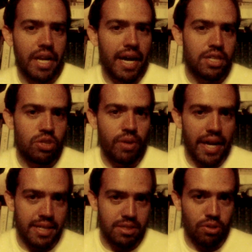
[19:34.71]
not to
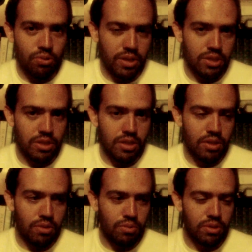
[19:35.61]
ask a question.
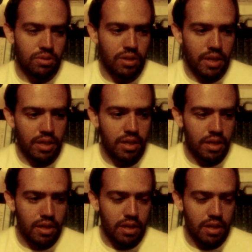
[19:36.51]
In other words, like,